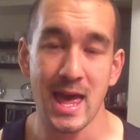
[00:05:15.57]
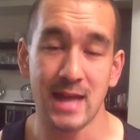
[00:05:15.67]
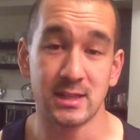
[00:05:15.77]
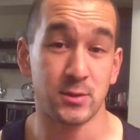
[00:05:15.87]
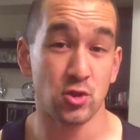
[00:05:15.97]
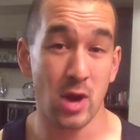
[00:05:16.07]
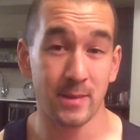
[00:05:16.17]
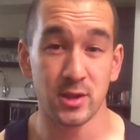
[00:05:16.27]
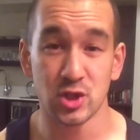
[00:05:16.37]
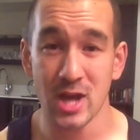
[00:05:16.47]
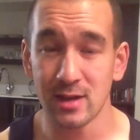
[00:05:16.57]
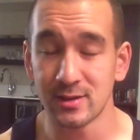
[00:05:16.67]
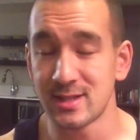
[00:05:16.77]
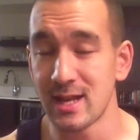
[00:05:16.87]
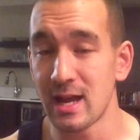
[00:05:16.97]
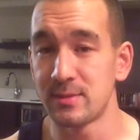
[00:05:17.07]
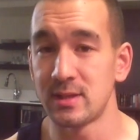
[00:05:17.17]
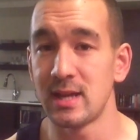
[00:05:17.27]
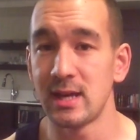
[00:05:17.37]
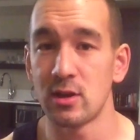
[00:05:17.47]
and subscribe to the channel to stay up
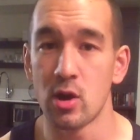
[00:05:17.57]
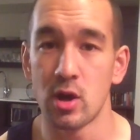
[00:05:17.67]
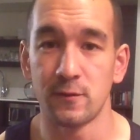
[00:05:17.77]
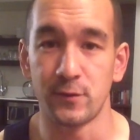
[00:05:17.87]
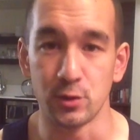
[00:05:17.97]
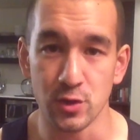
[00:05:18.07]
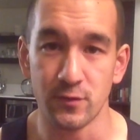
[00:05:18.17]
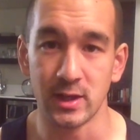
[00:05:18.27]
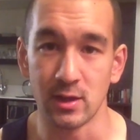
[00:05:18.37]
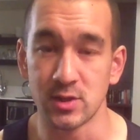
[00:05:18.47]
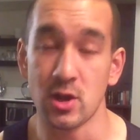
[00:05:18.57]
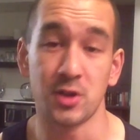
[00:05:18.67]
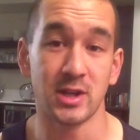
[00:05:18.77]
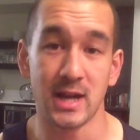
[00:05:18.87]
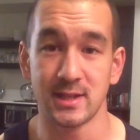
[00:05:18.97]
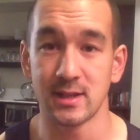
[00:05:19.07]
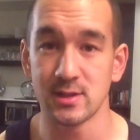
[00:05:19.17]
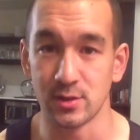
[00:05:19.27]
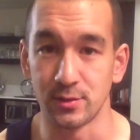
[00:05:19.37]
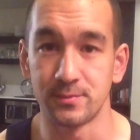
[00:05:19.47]
to date on future videos. Talk to you guys
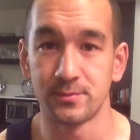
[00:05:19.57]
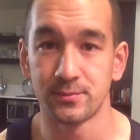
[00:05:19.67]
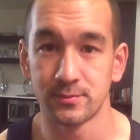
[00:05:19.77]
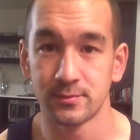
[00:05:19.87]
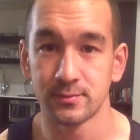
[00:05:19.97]
again soon.